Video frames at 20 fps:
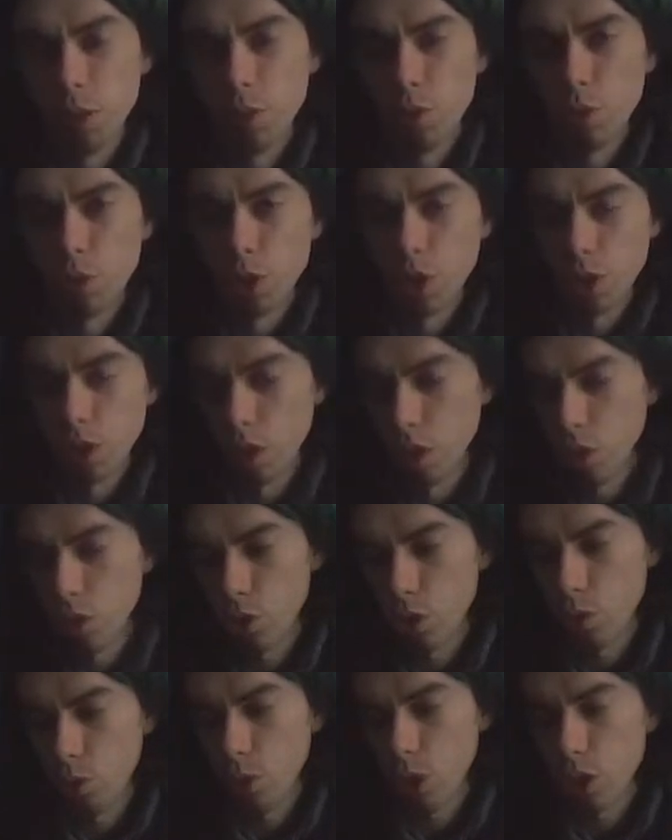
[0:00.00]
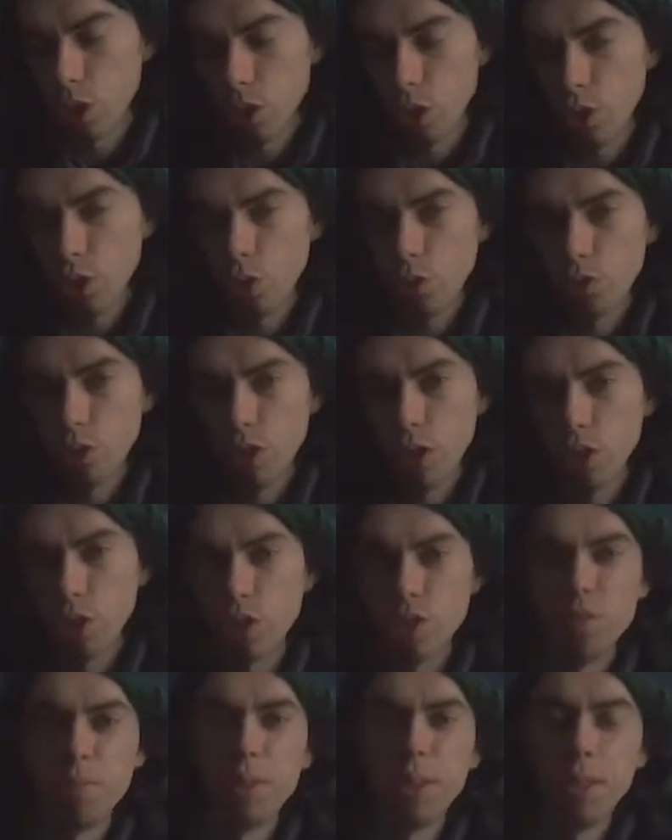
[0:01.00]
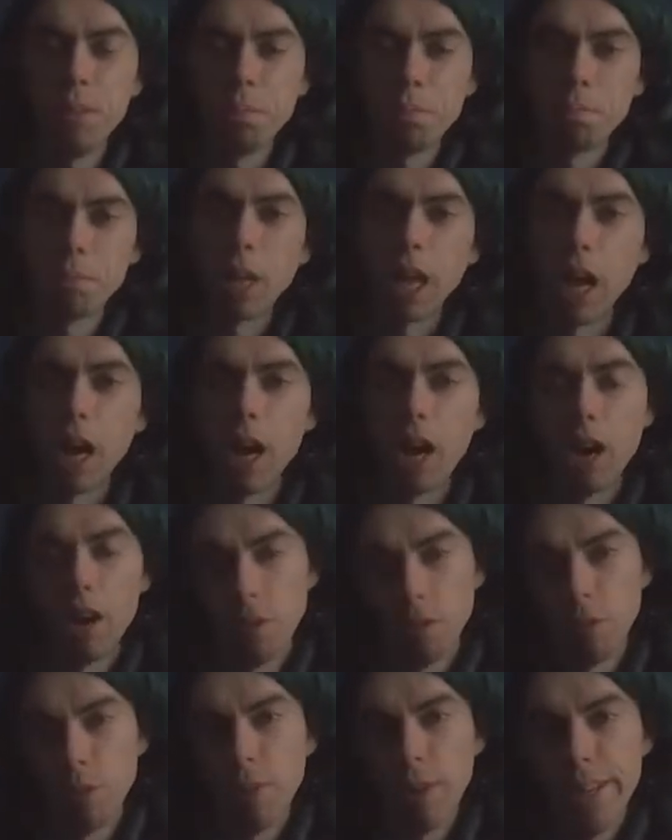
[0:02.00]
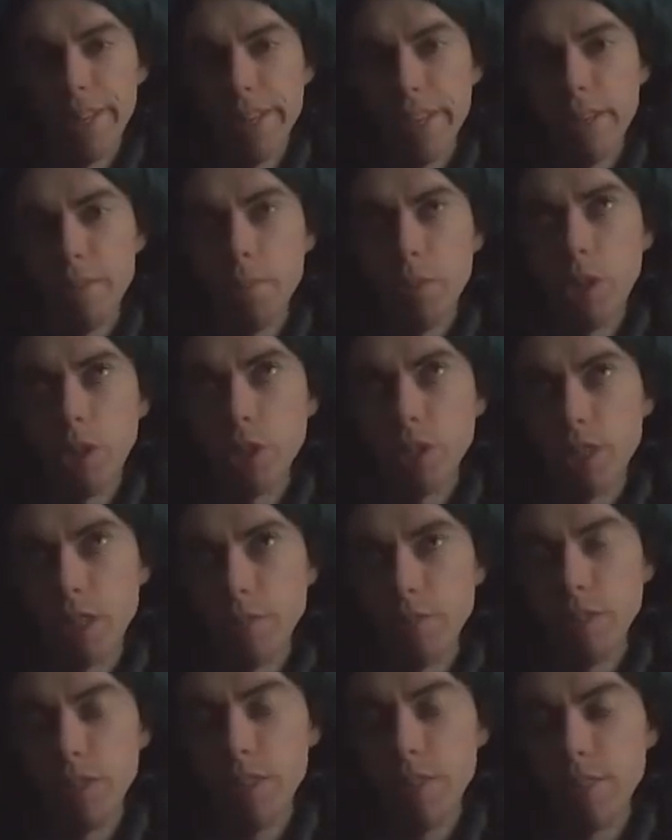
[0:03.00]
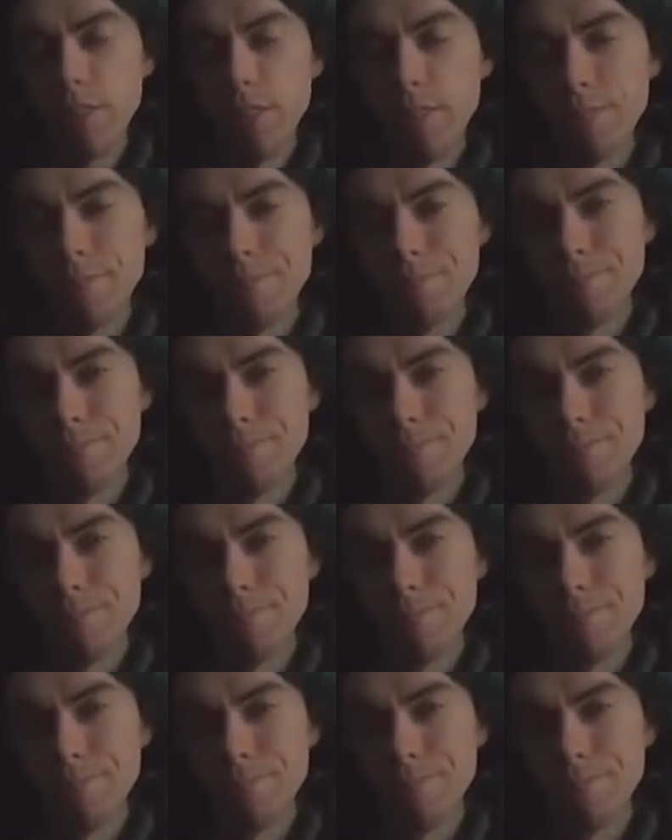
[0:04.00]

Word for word: Or you can also watch all the videos of me. I'm already more seven homework.